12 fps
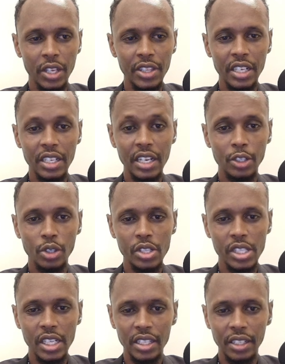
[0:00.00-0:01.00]
And then the action
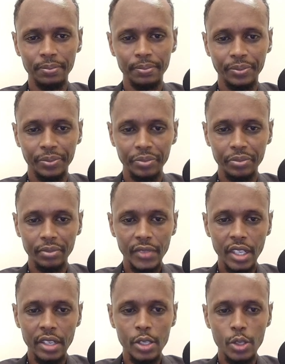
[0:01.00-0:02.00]
center
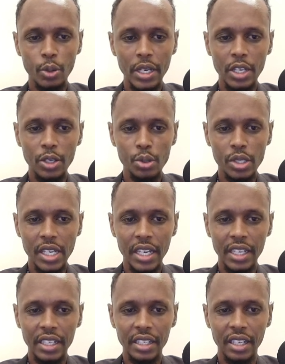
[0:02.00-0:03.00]
is where you
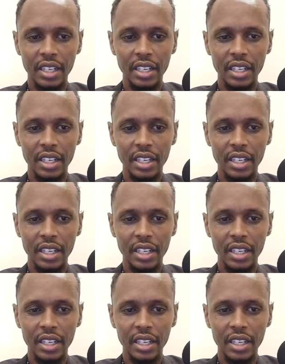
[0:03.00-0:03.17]
signed,